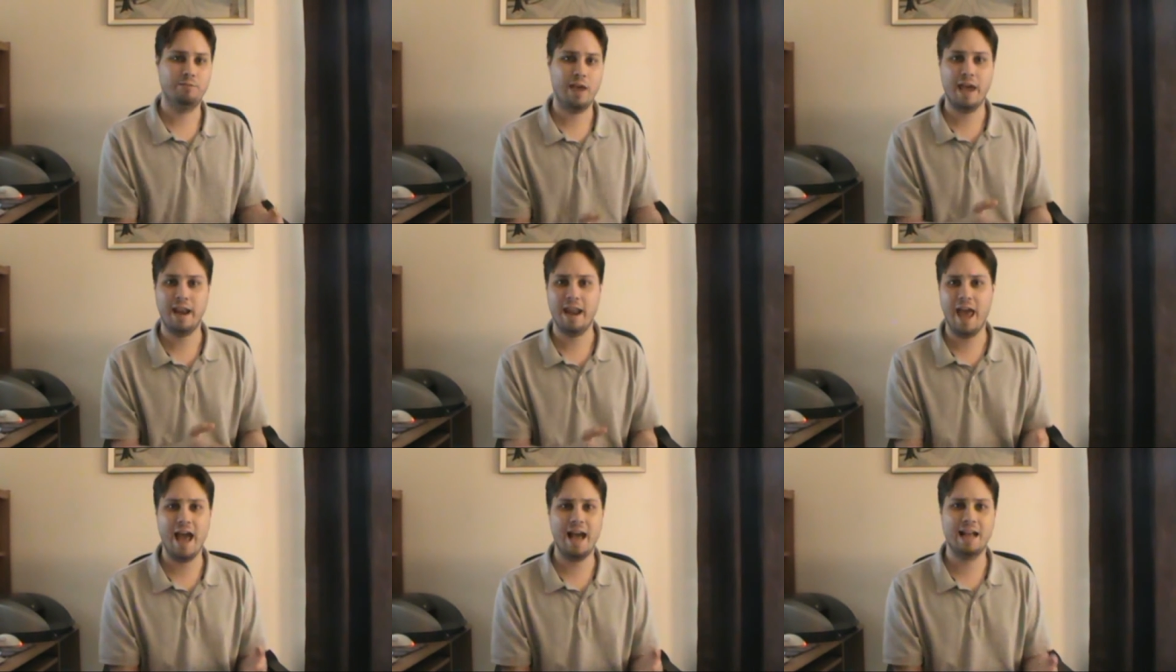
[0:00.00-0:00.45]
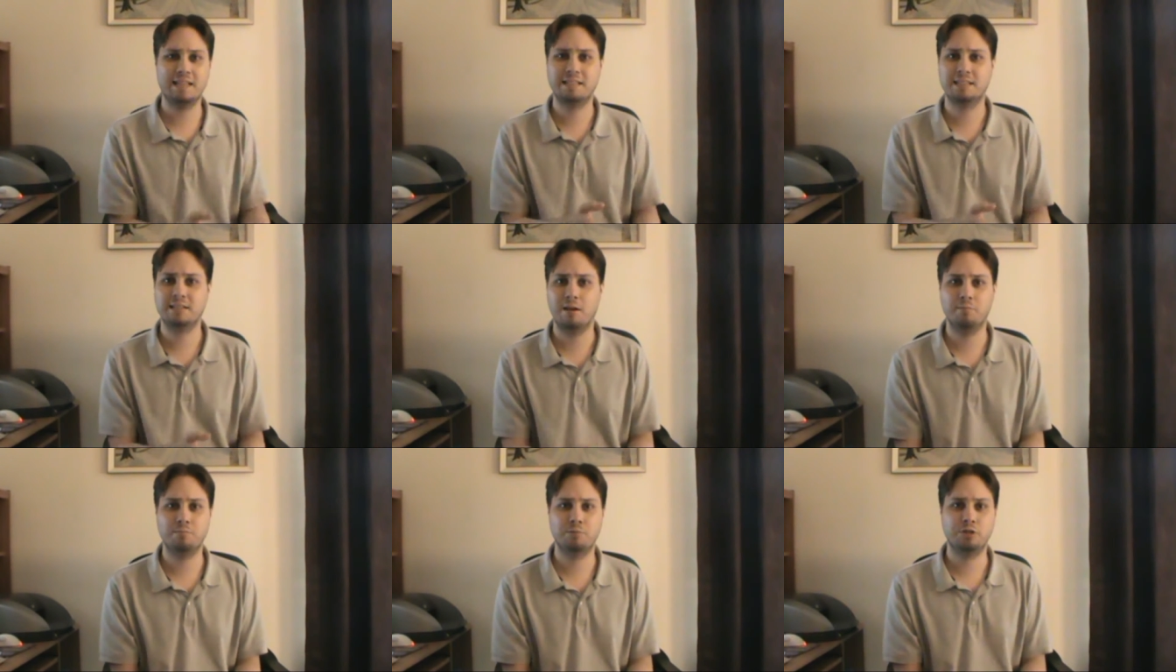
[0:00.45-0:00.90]
that
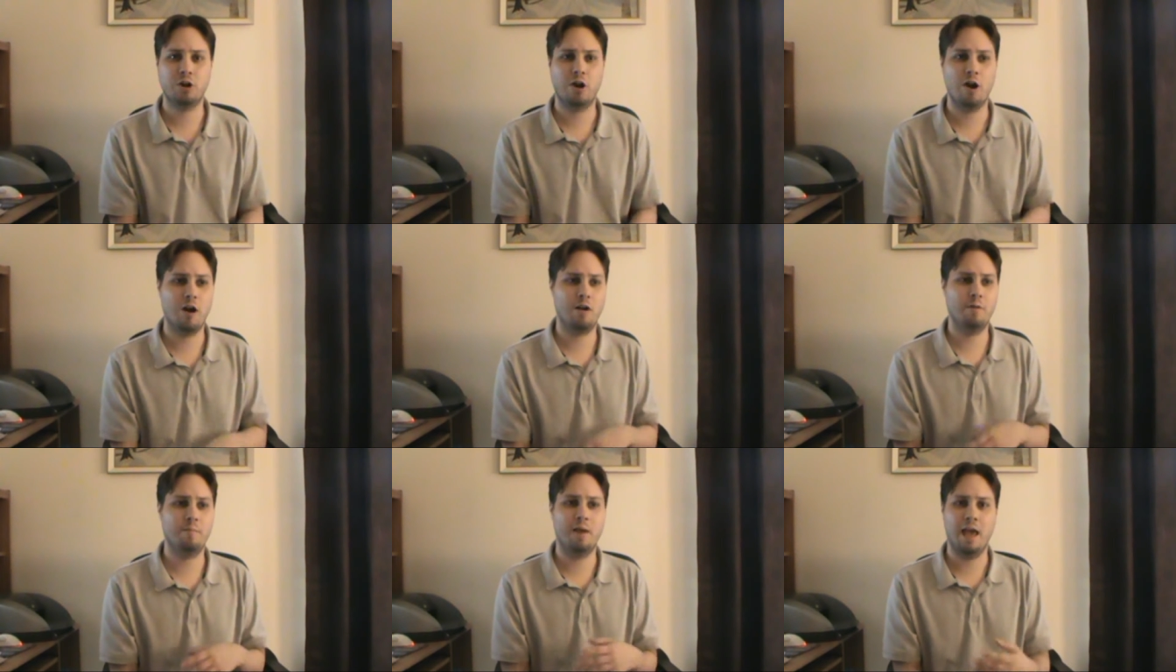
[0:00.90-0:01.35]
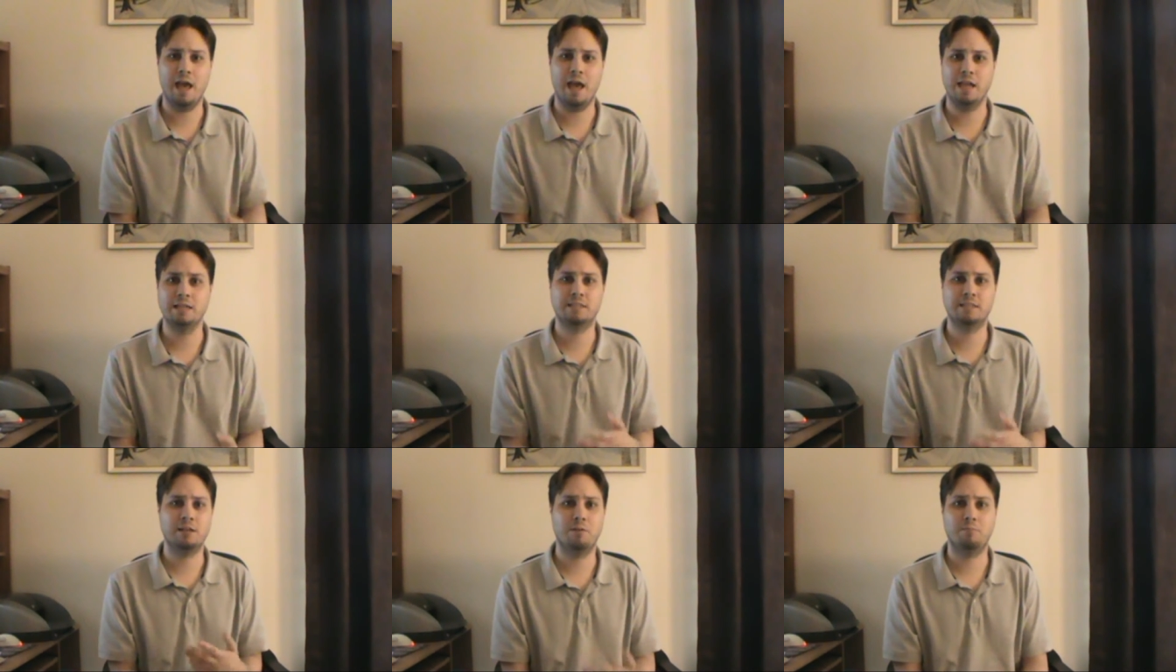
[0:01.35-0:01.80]
adds some charm
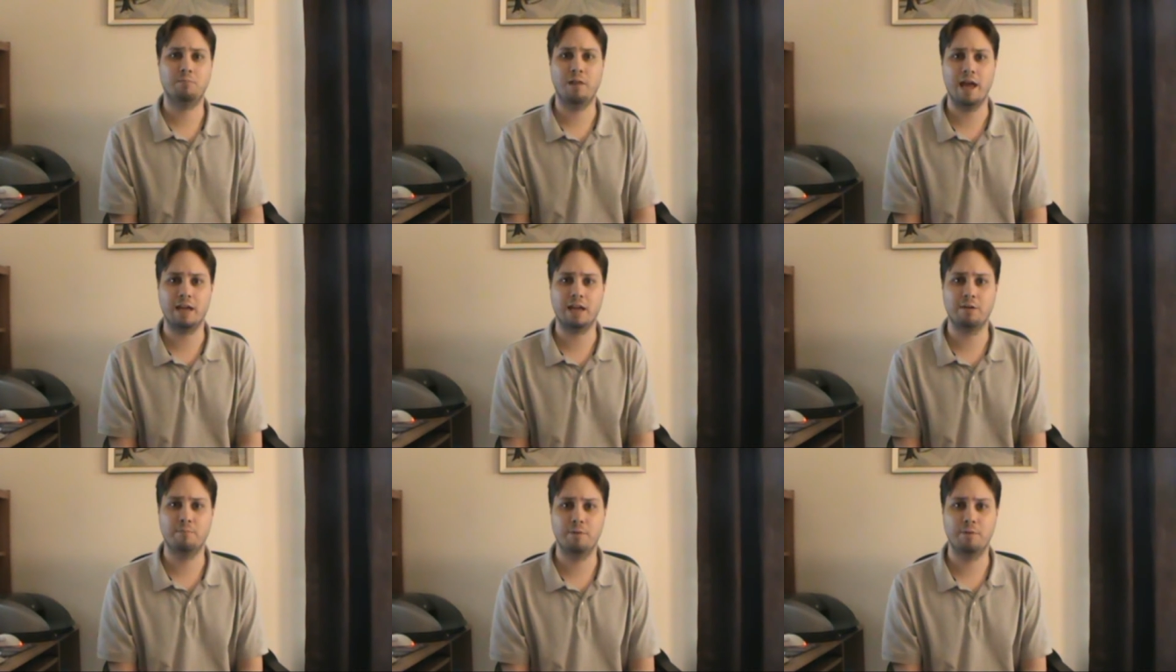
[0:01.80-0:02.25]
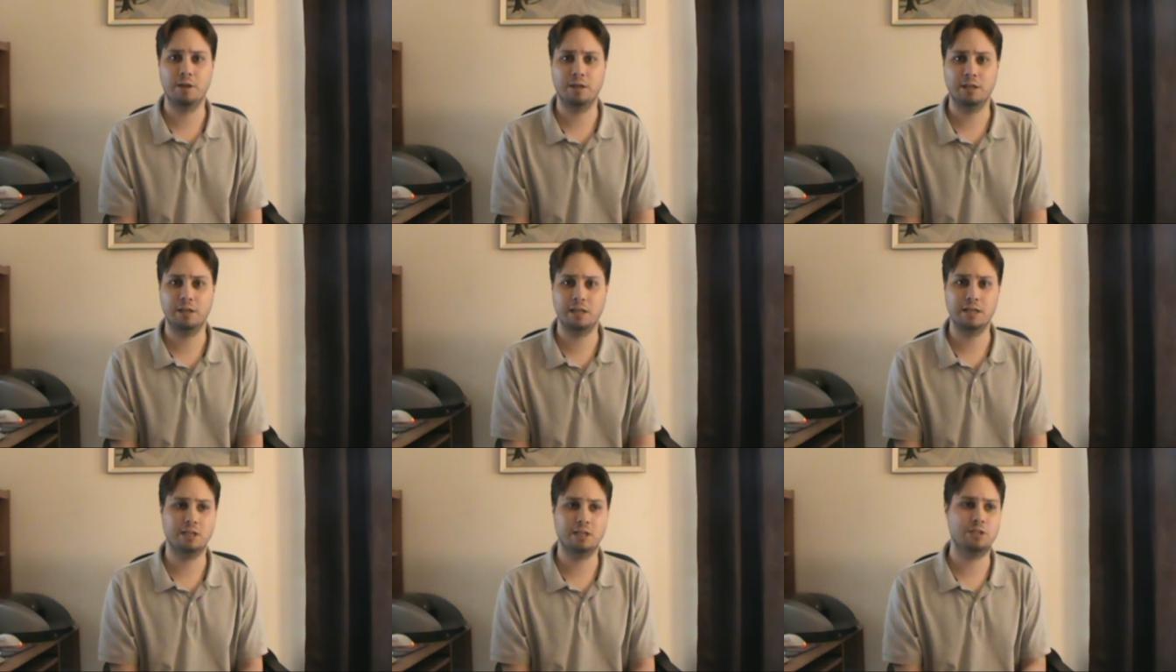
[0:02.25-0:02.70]
and some
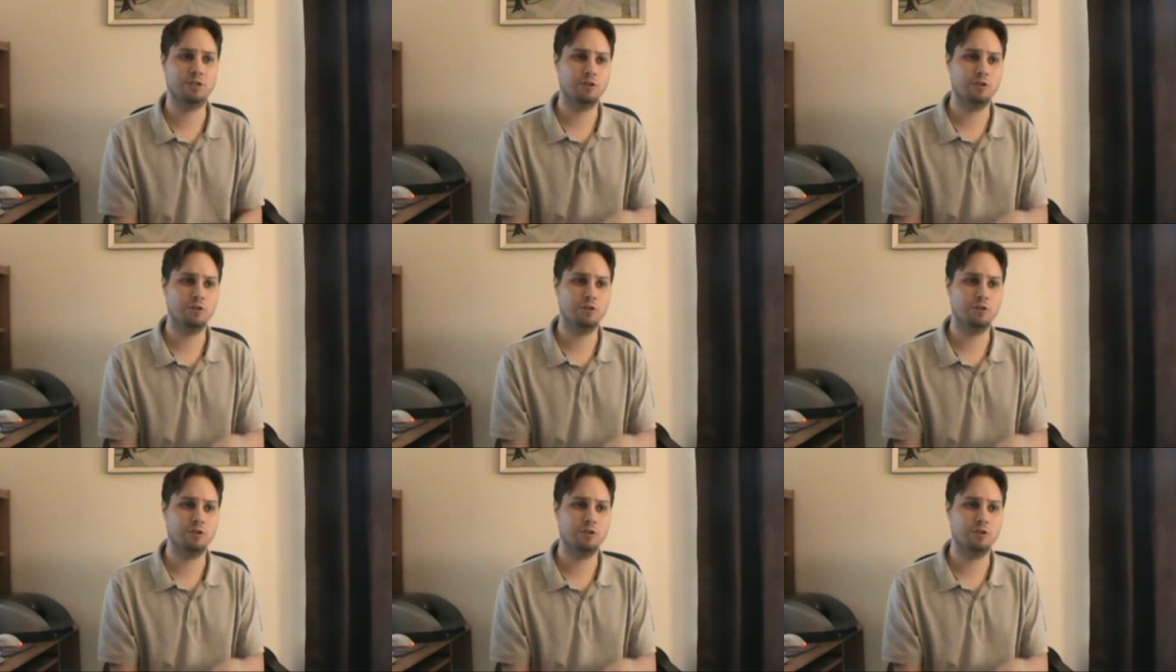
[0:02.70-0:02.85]
likability